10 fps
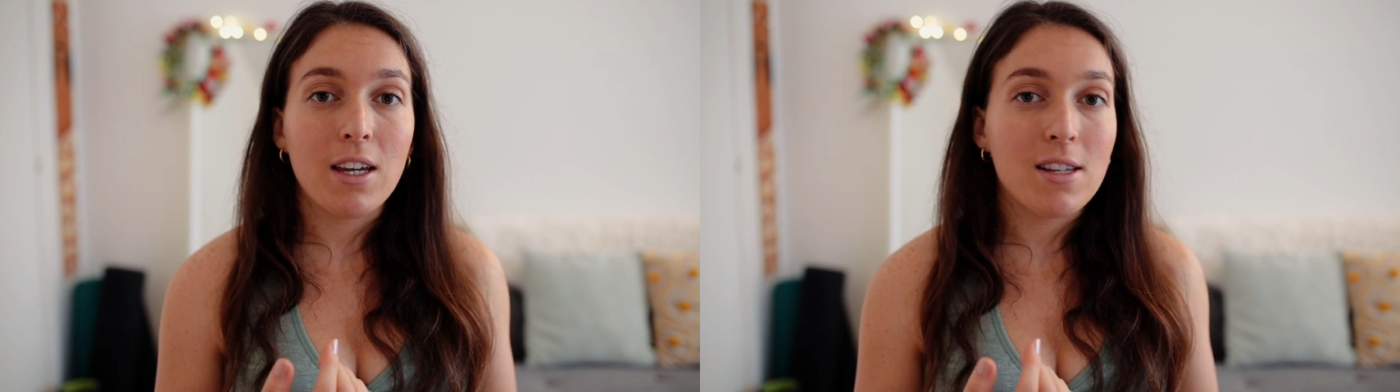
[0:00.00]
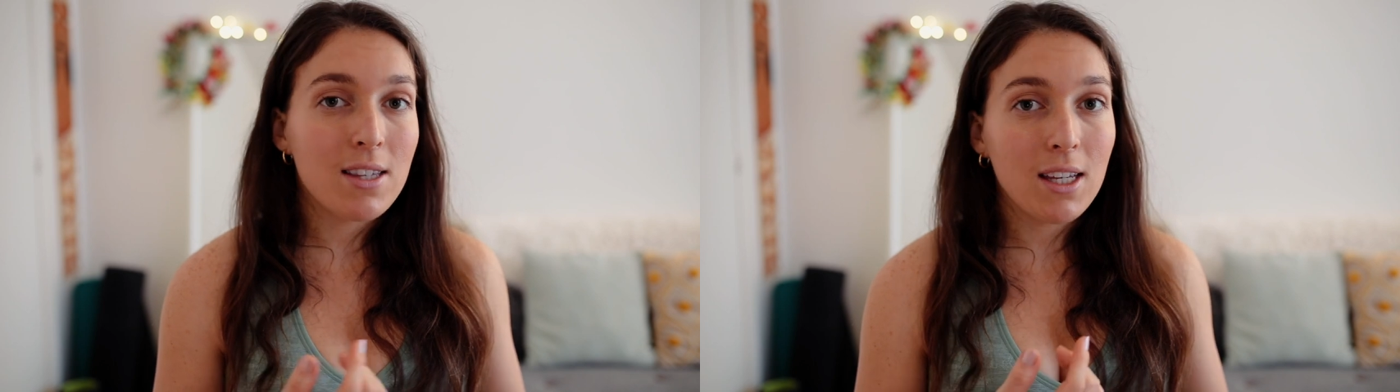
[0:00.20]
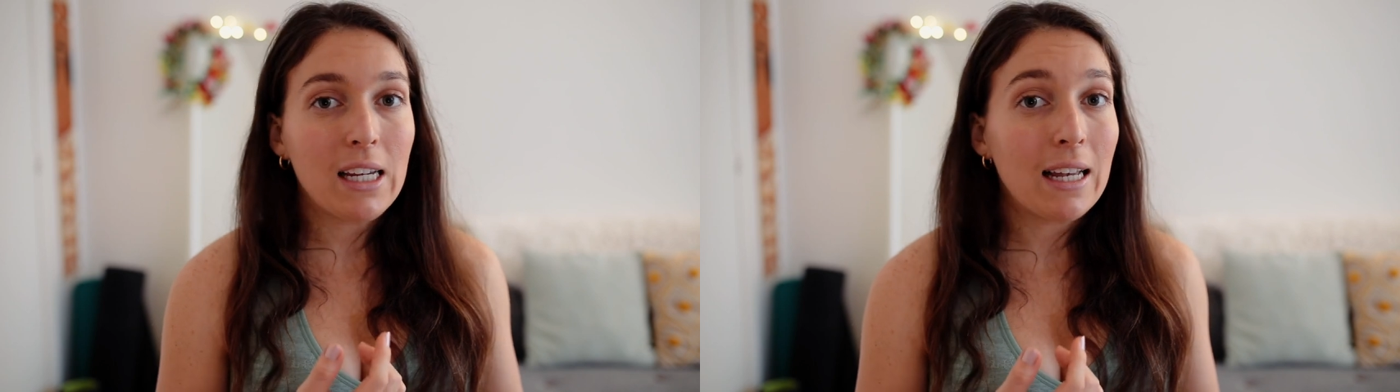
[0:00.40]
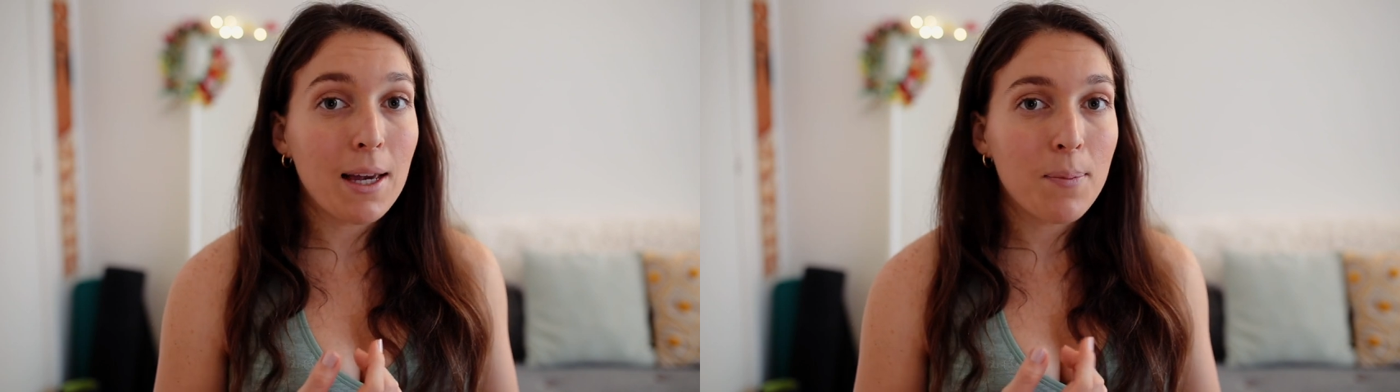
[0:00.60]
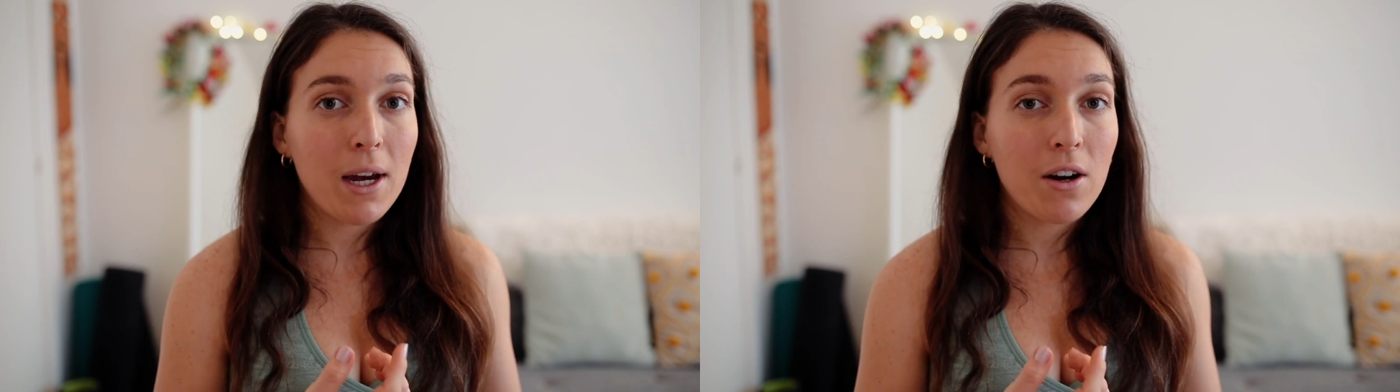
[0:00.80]
in a city
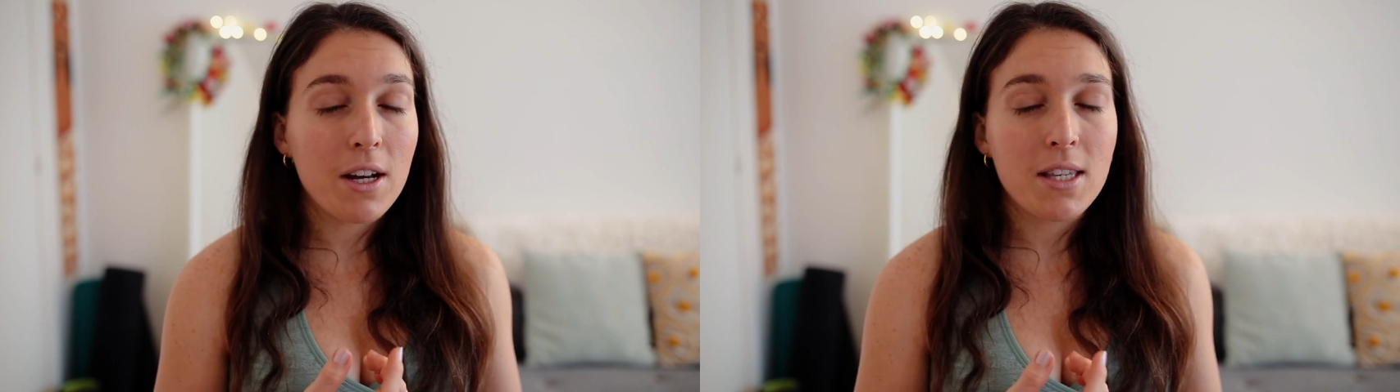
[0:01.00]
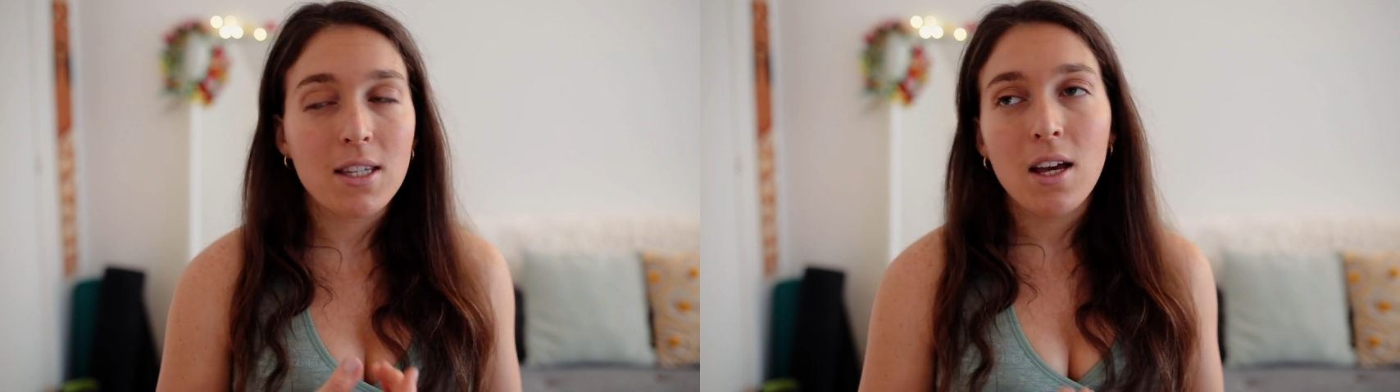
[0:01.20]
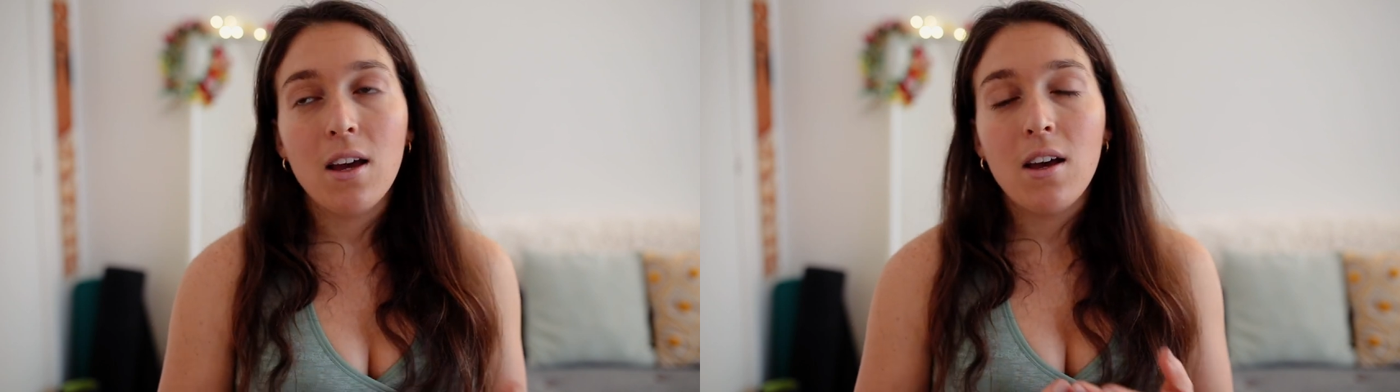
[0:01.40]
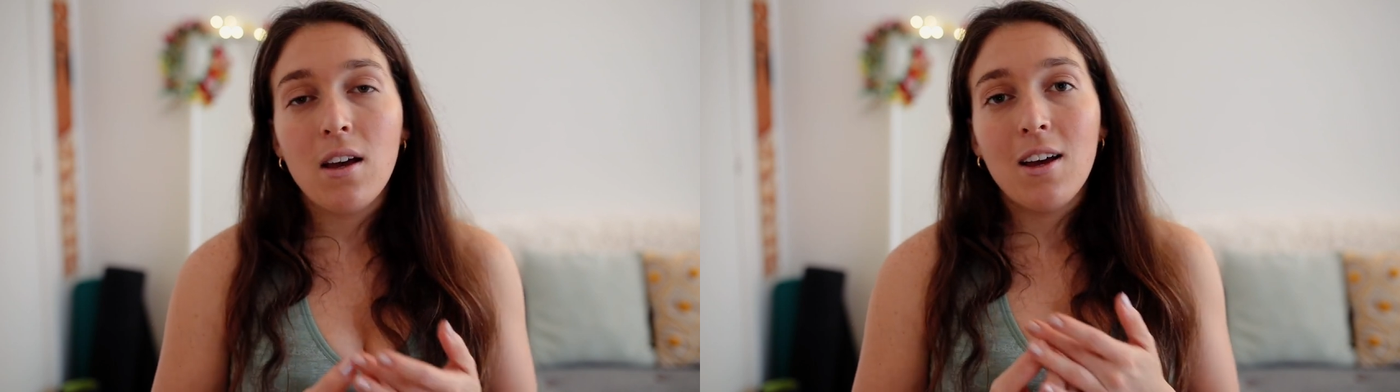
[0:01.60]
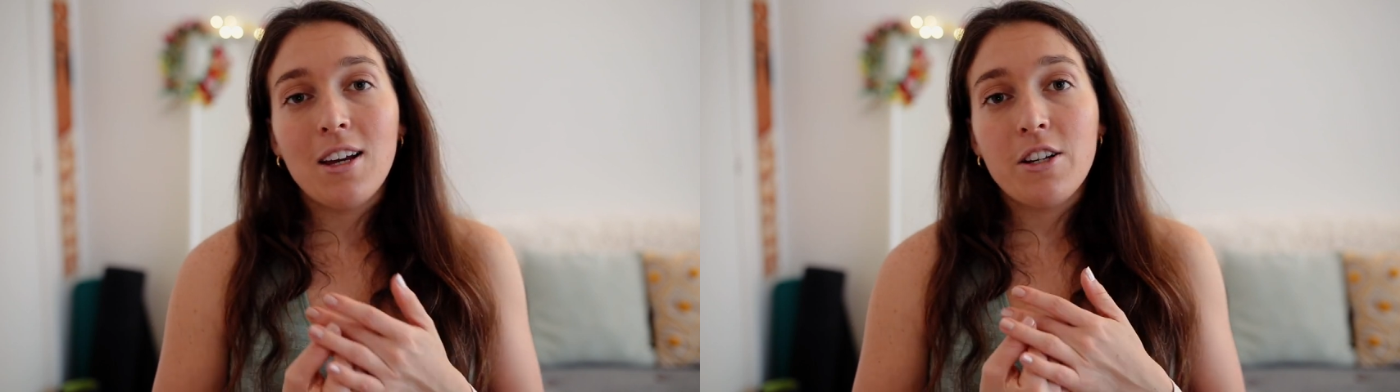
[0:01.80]
like Paris.
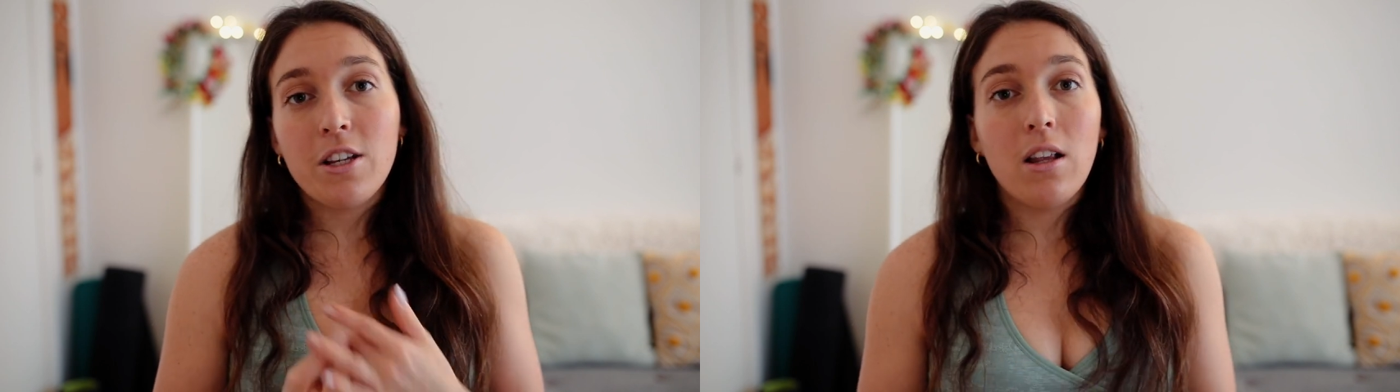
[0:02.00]
There's